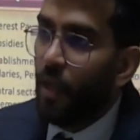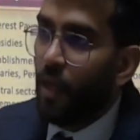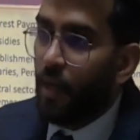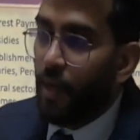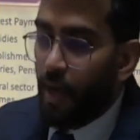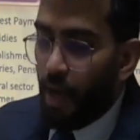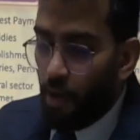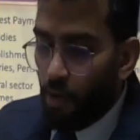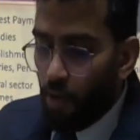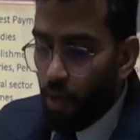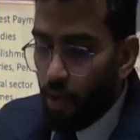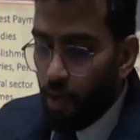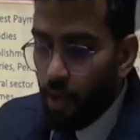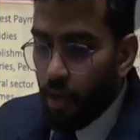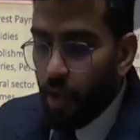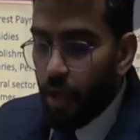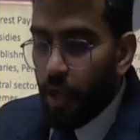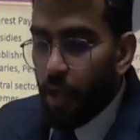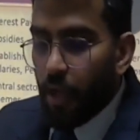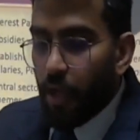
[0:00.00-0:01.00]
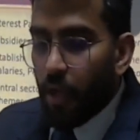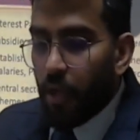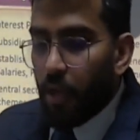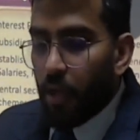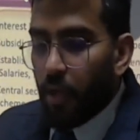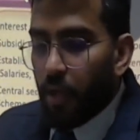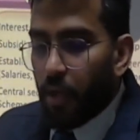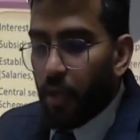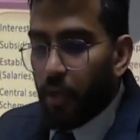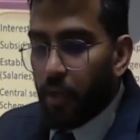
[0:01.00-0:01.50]
Now,
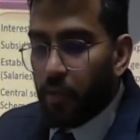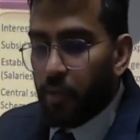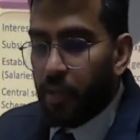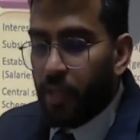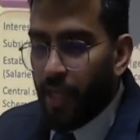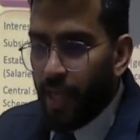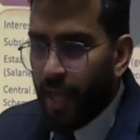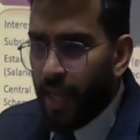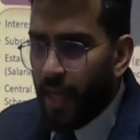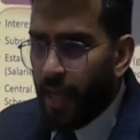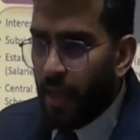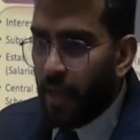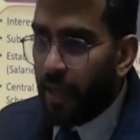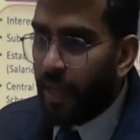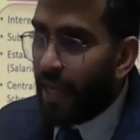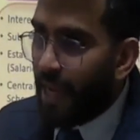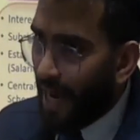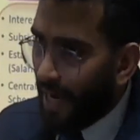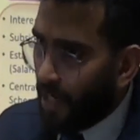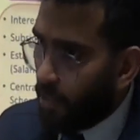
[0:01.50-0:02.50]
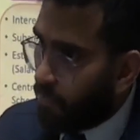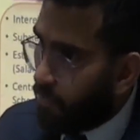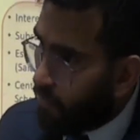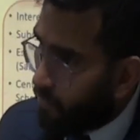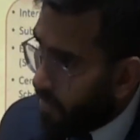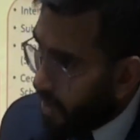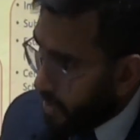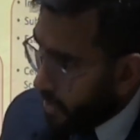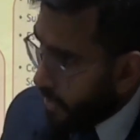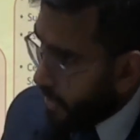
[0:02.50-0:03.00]
they get
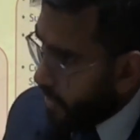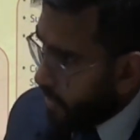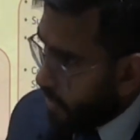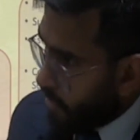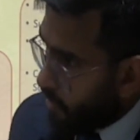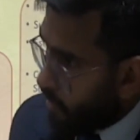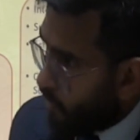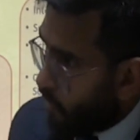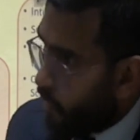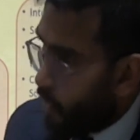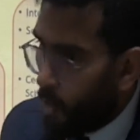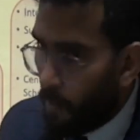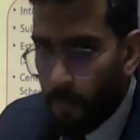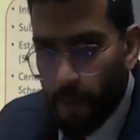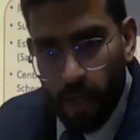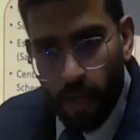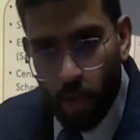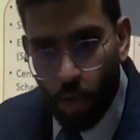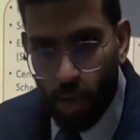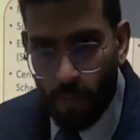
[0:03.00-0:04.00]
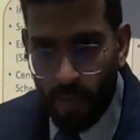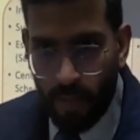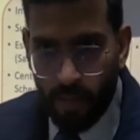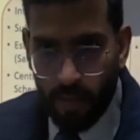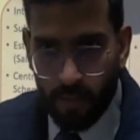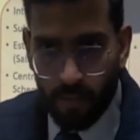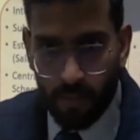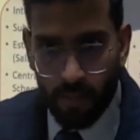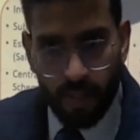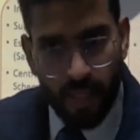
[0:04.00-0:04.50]
money for procurement.
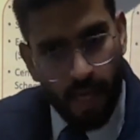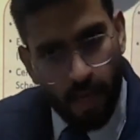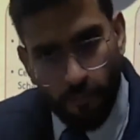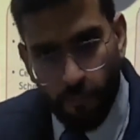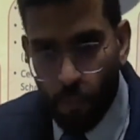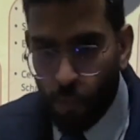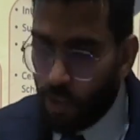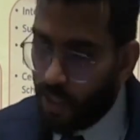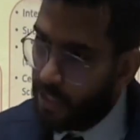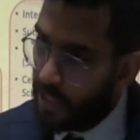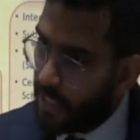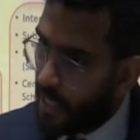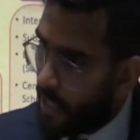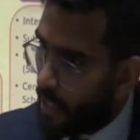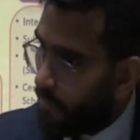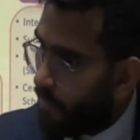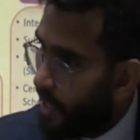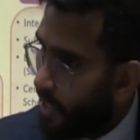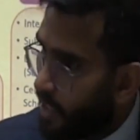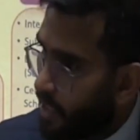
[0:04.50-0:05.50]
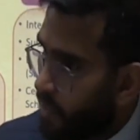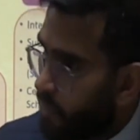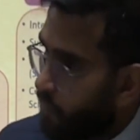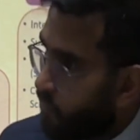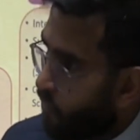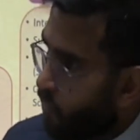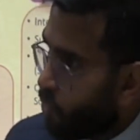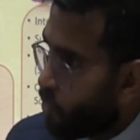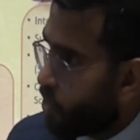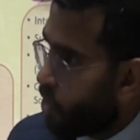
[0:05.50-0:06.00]
Their food is taken by the
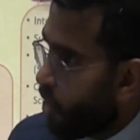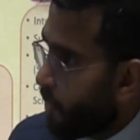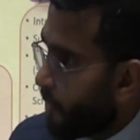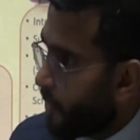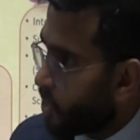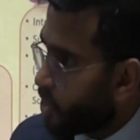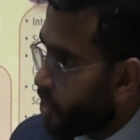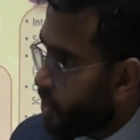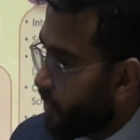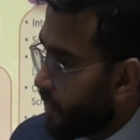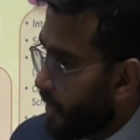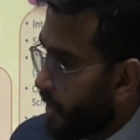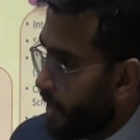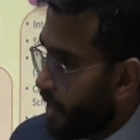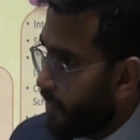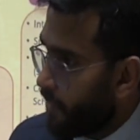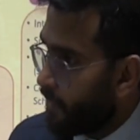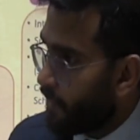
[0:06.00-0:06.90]
Food Corporation of India.